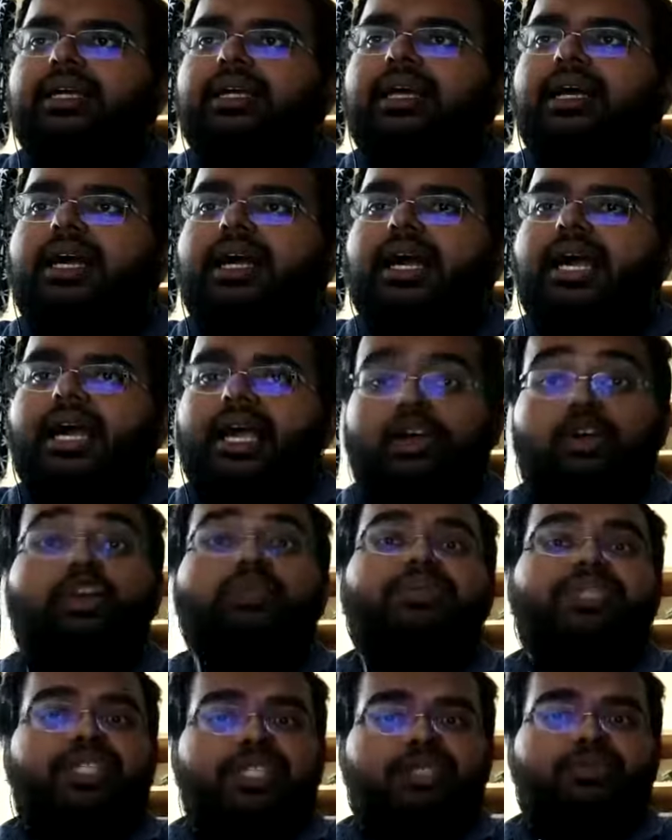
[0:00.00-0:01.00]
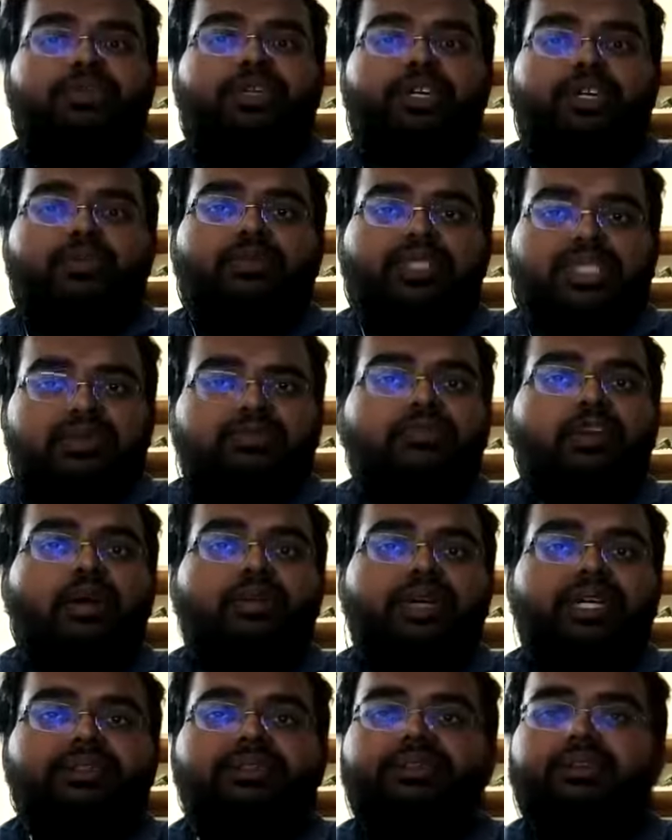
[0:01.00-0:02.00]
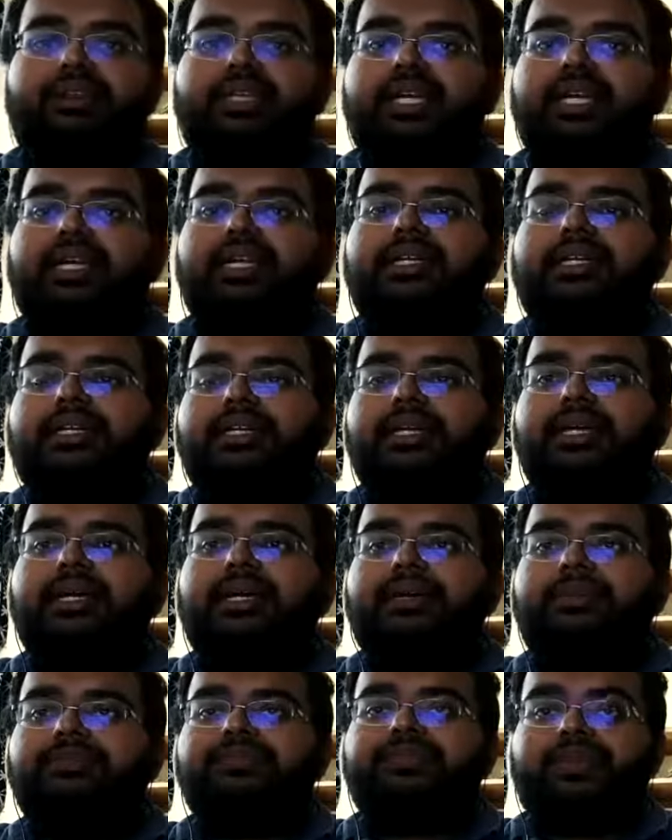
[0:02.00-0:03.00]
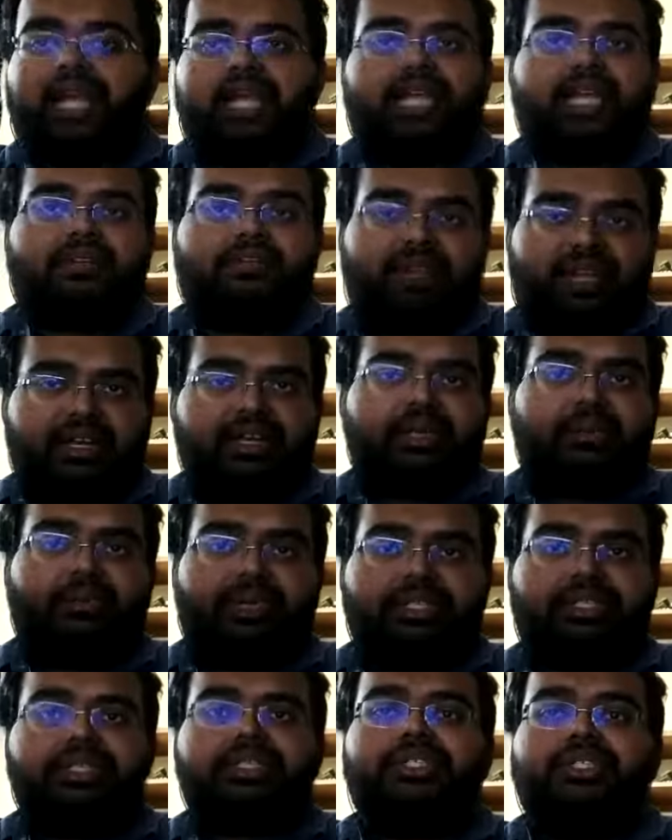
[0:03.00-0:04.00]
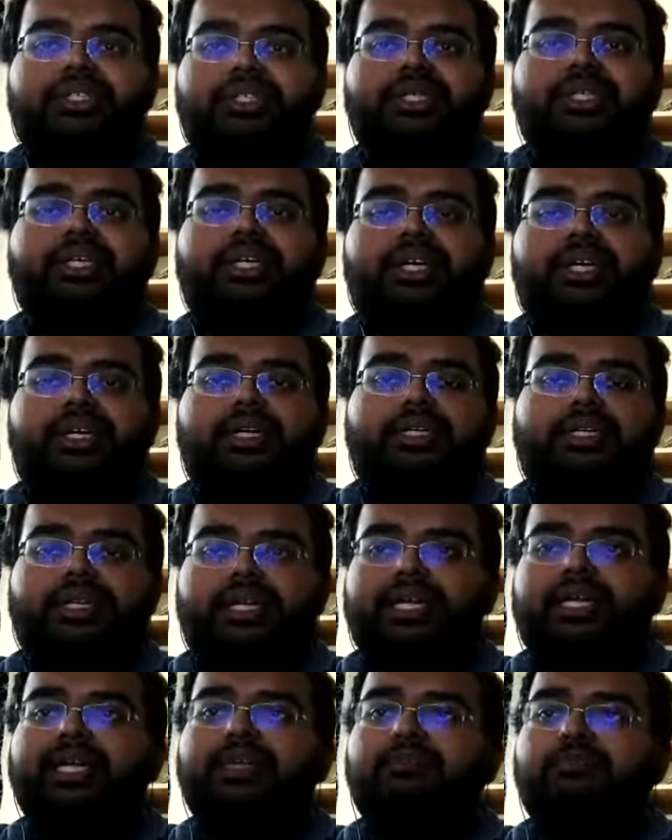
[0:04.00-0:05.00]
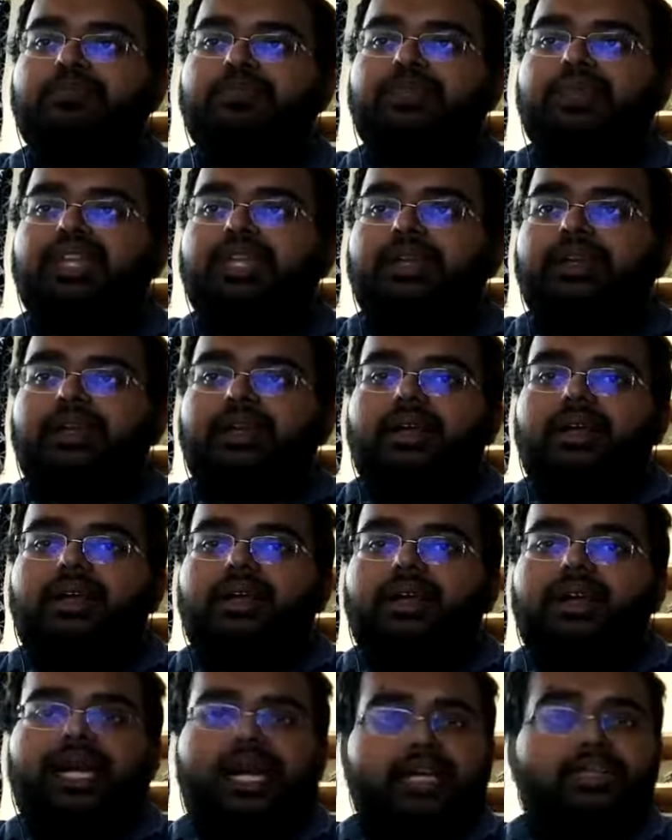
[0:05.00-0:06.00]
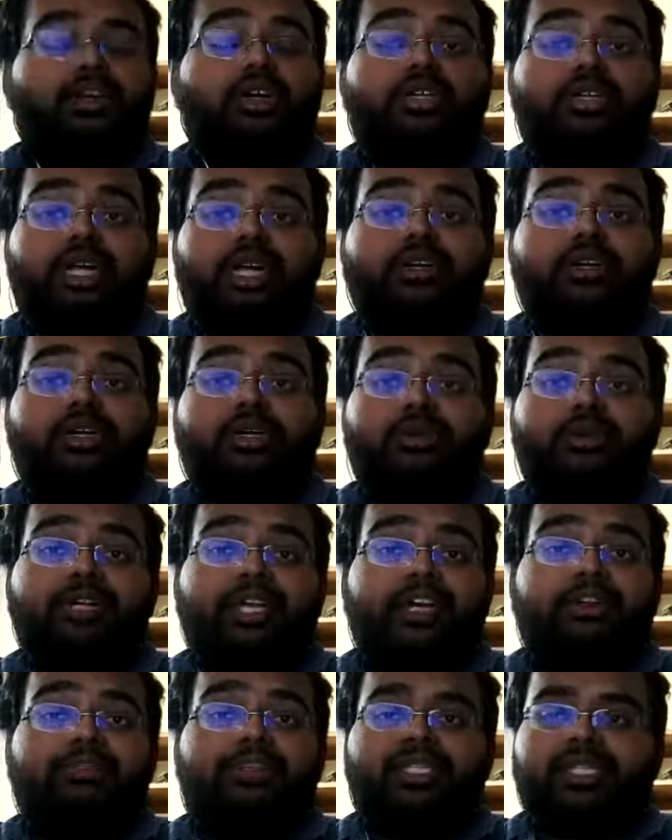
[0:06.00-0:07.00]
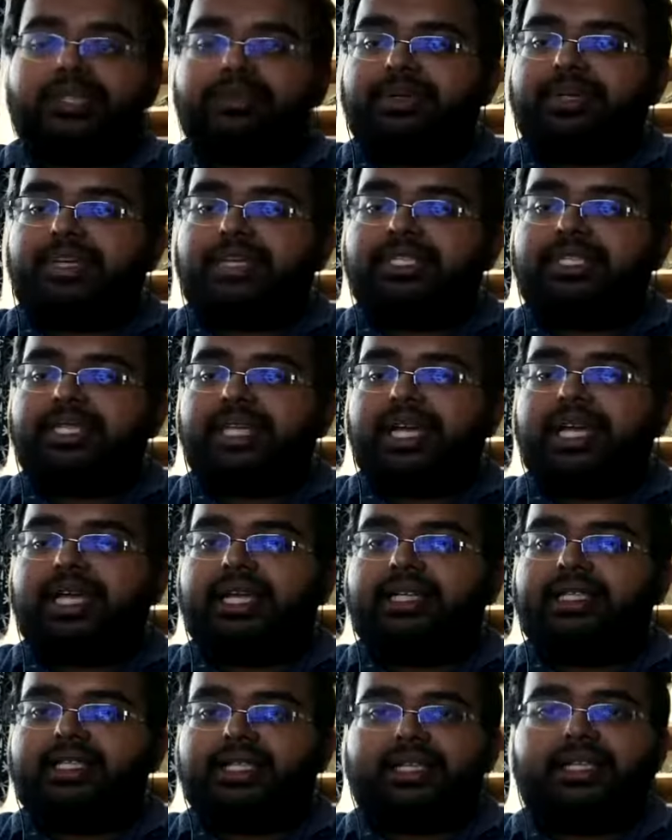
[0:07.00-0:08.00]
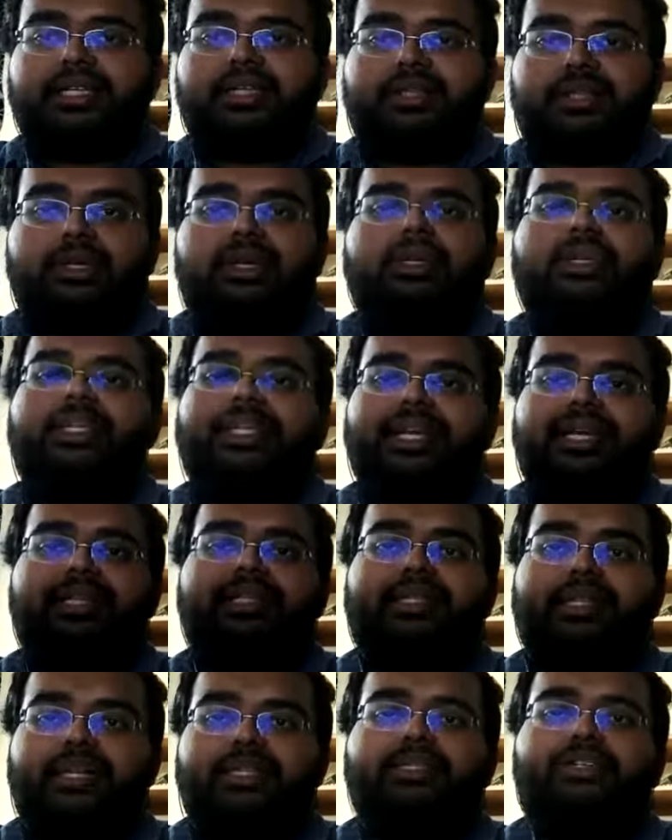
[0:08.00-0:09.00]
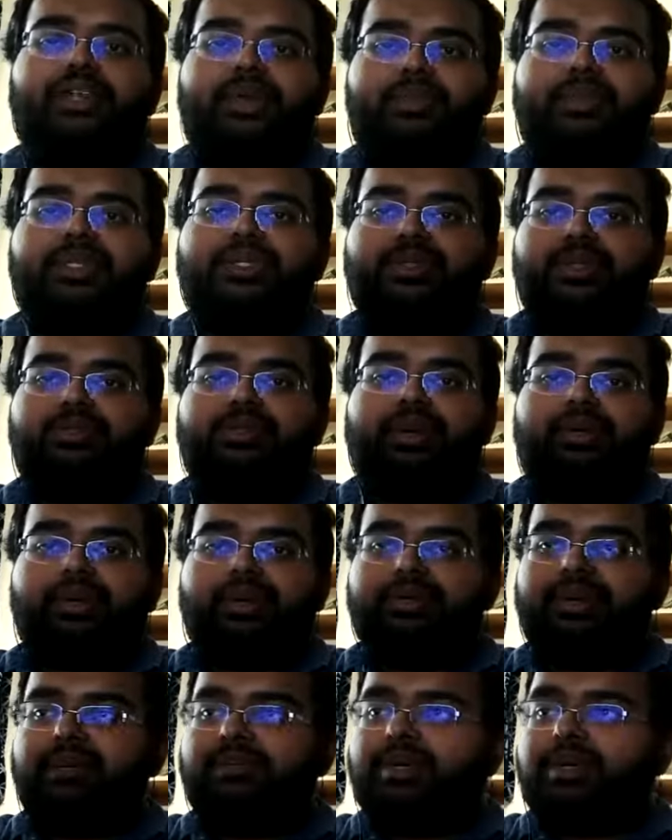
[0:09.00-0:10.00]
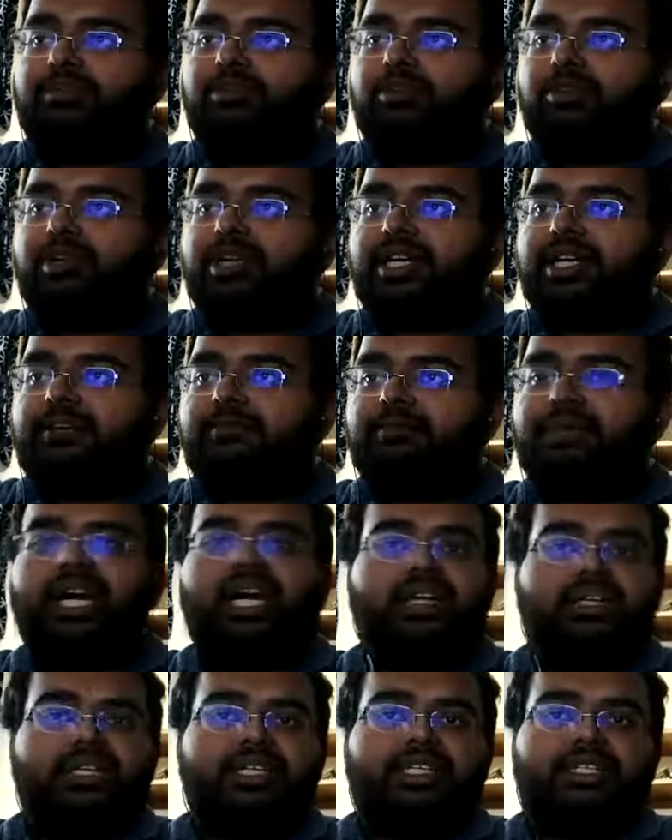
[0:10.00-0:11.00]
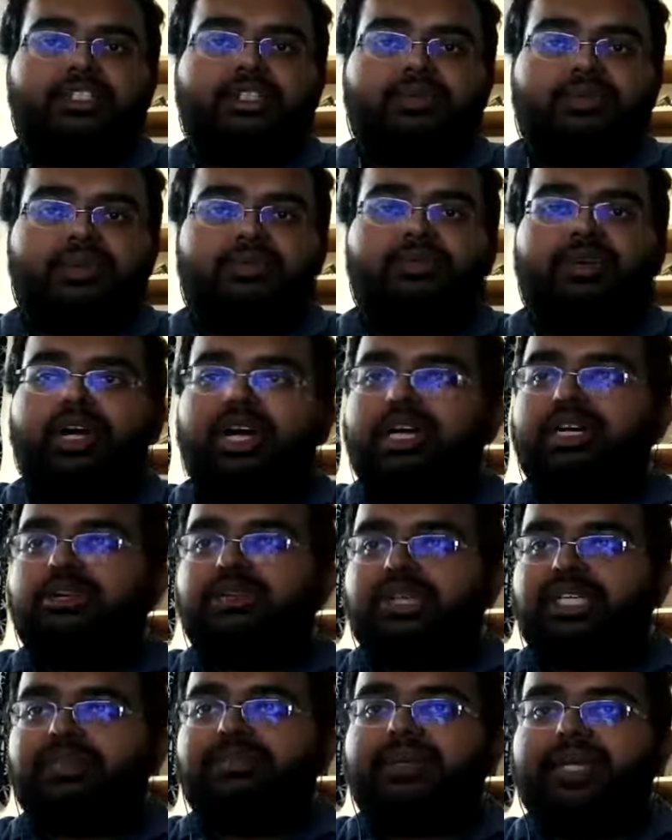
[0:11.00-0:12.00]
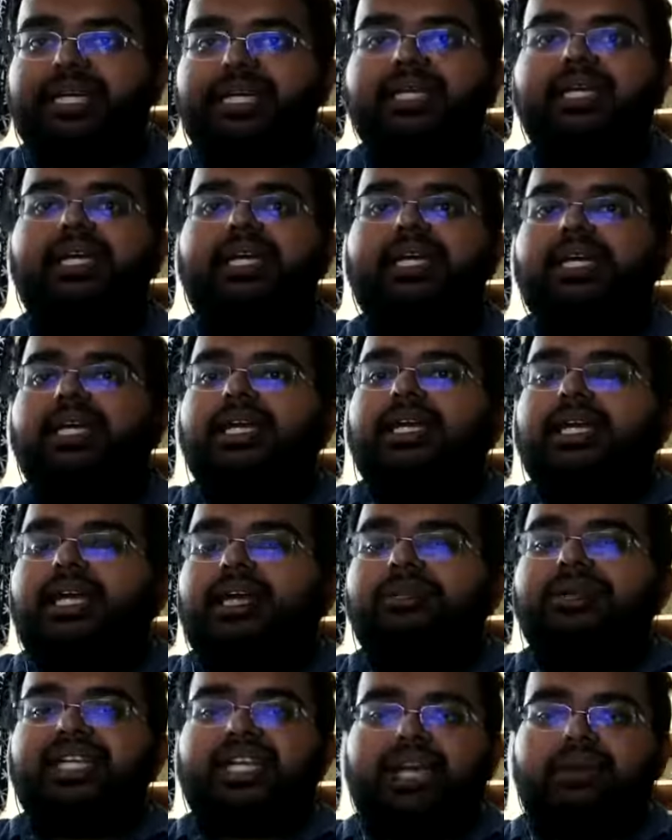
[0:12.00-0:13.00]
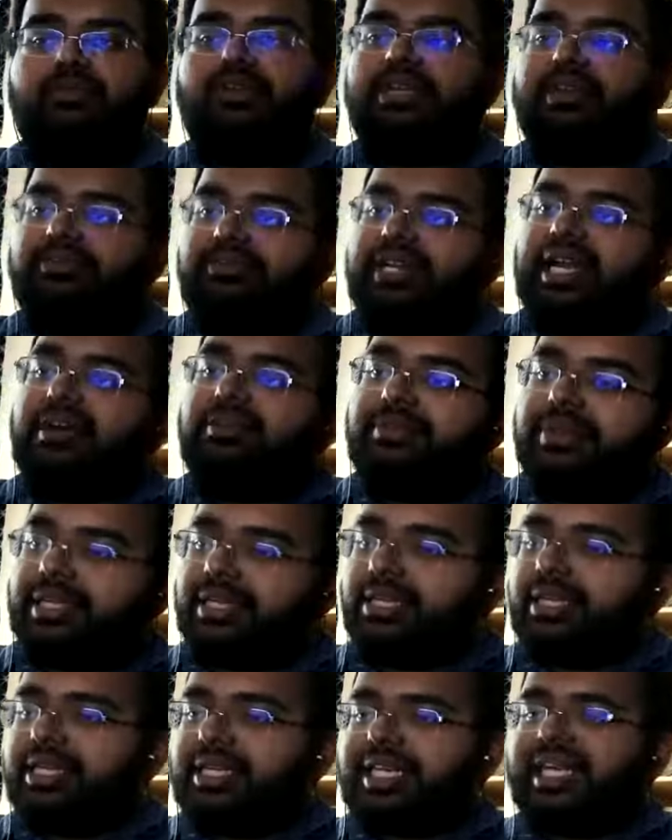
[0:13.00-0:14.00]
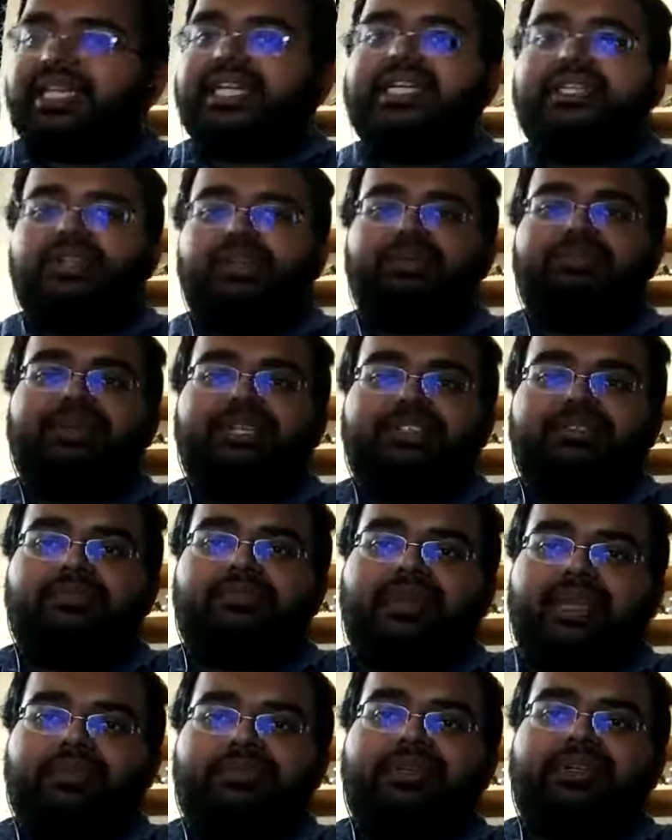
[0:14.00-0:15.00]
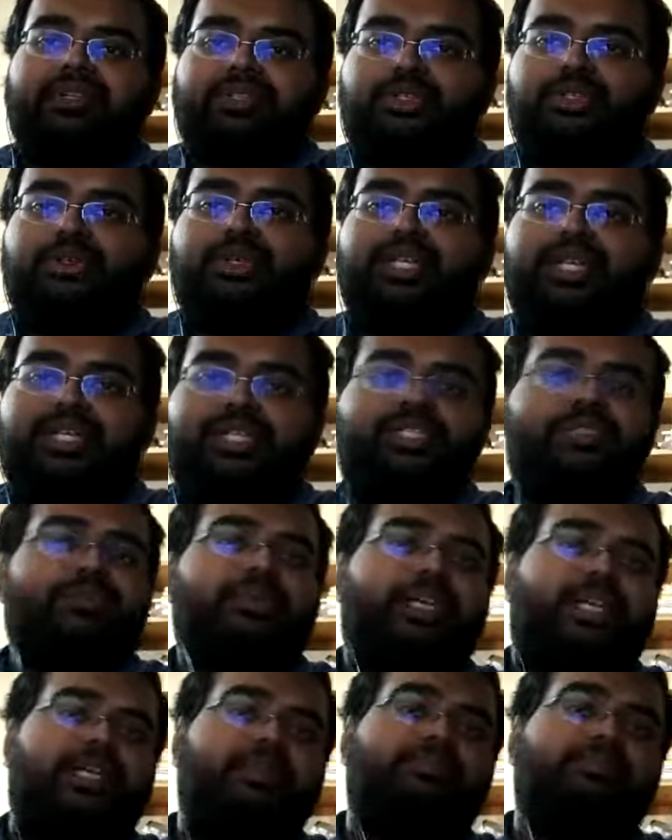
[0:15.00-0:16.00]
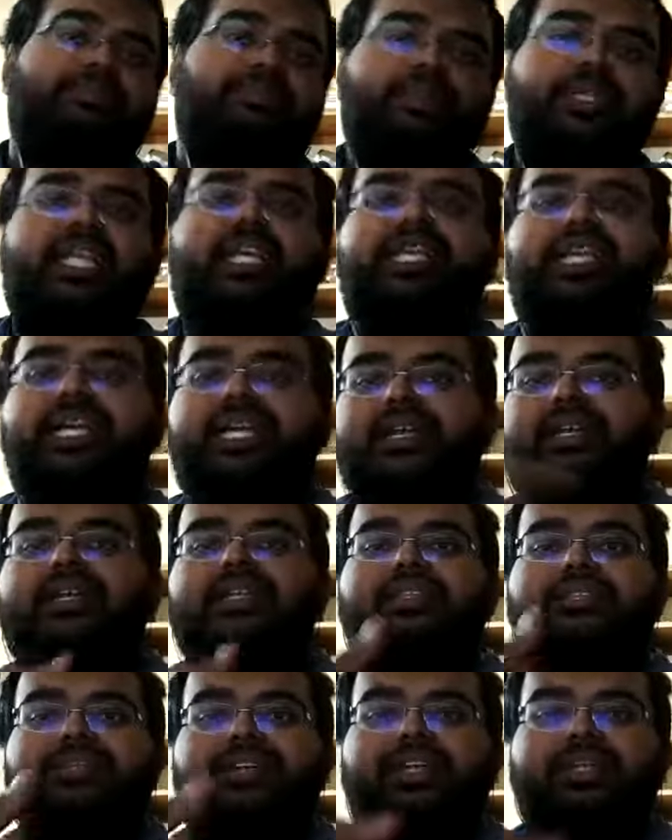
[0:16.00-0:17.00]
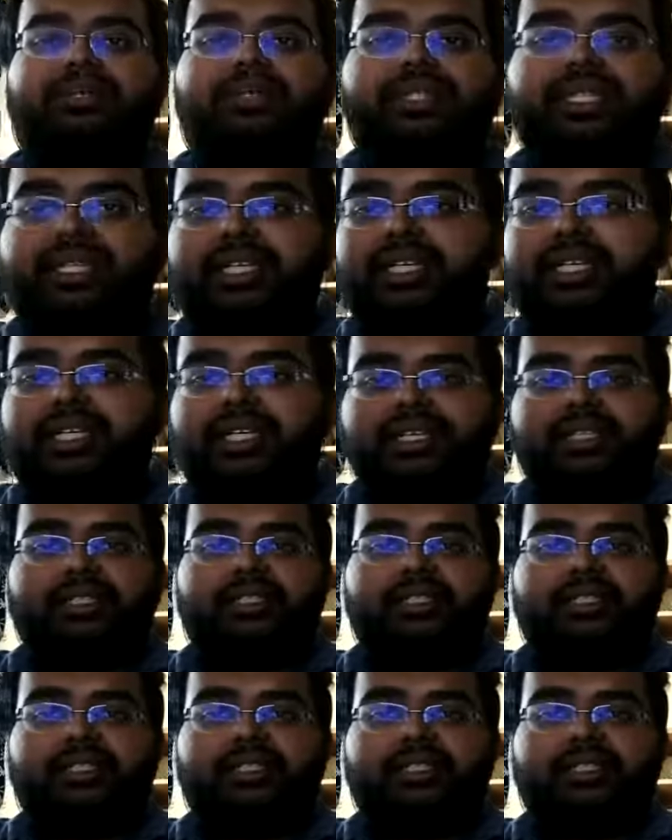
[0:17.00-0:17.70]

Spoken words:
I hope that this video was informative, and I conveyed a message directly. I talked about nanophysics because I generally thought that the other topics would probably be a bit more arduous or a bit more harder to explain. I mean, I would have loved writing it on a piece of paper and showing it as well, and editing the video generally.